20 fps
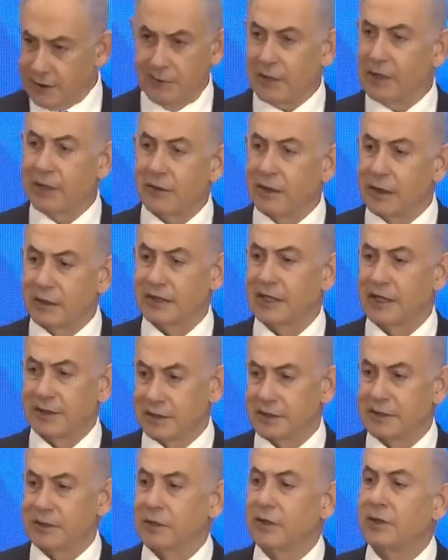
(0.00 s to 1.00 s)
They weren't called
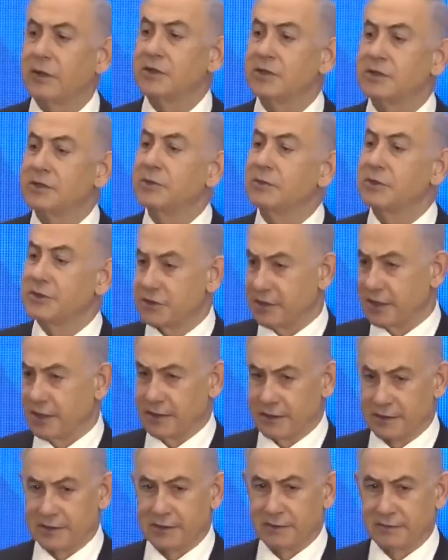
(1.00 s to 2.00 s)
tunnels, they were called sewage
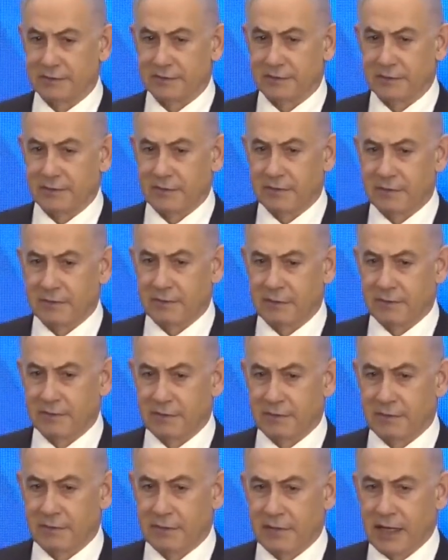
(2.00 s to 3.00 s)
tunnels.
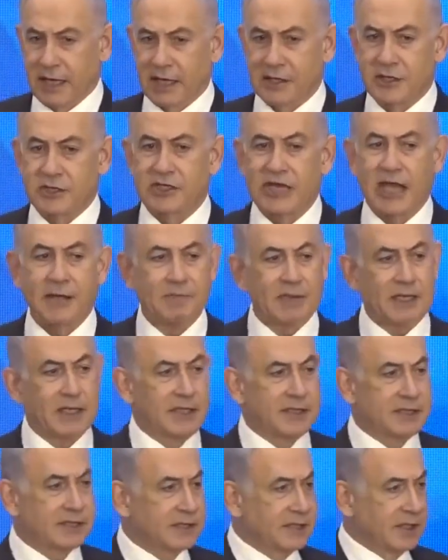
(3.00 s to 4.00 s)
And the
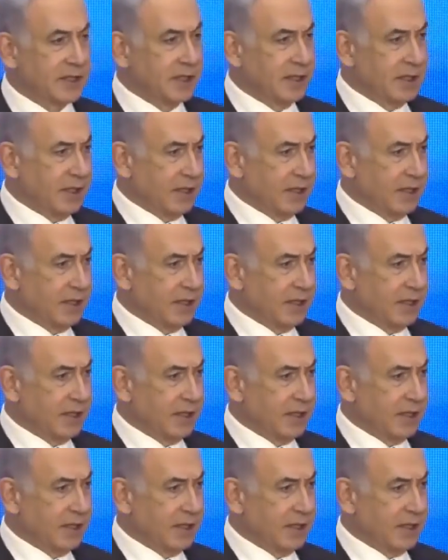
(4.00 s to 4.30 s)
Japanese